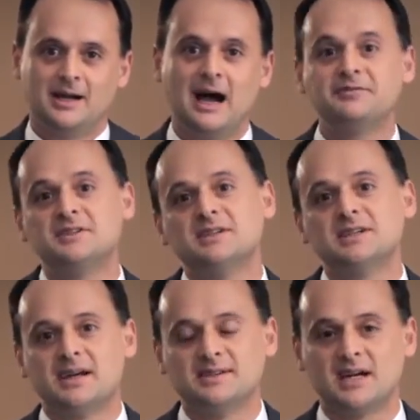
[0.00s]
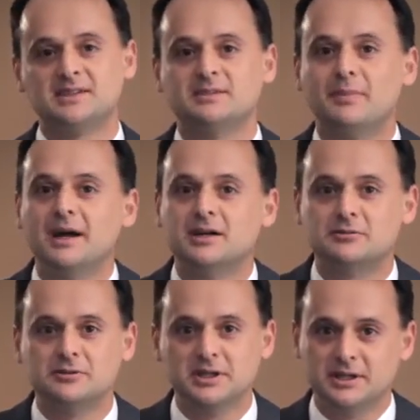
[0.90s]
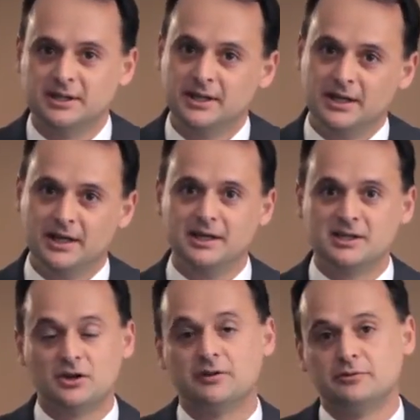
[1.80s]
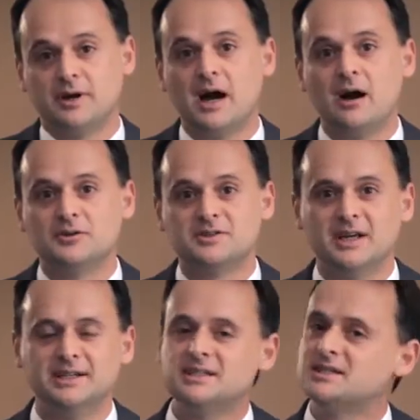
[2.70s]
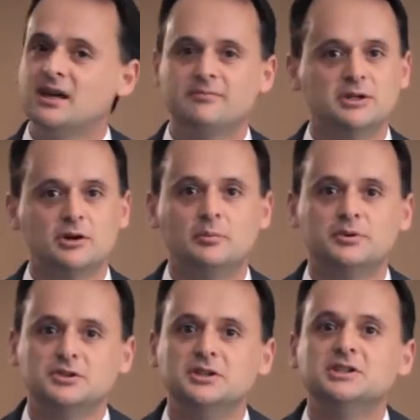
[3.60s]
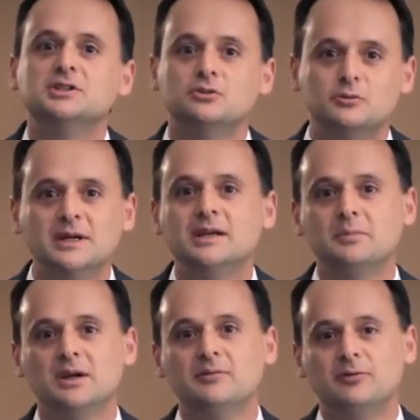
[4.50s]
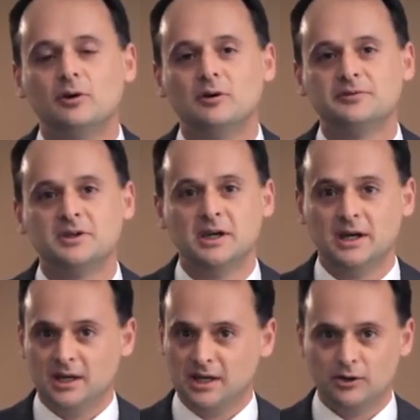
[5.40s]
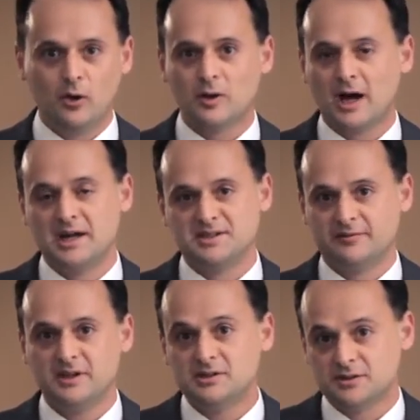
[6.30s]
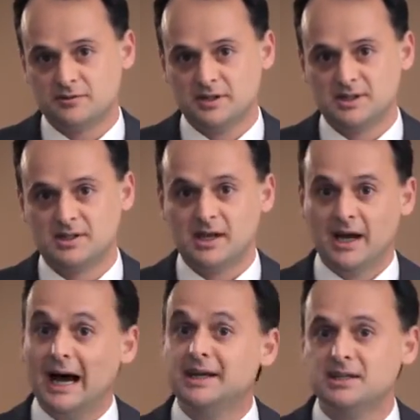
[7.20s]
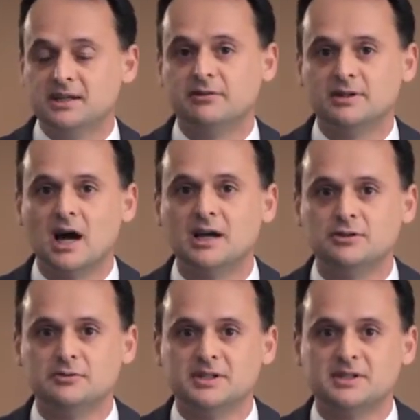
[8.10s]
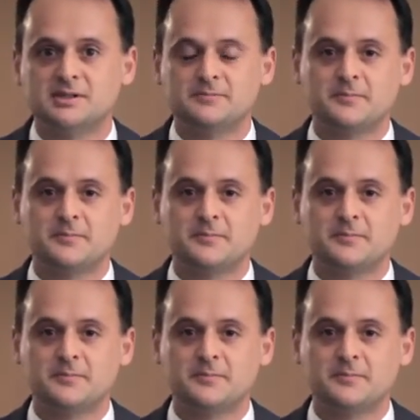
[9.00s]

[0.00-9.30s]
After this, I started my career in a software house, and this gave me the opportunity to really be involved in all kinds of industries and in different countries.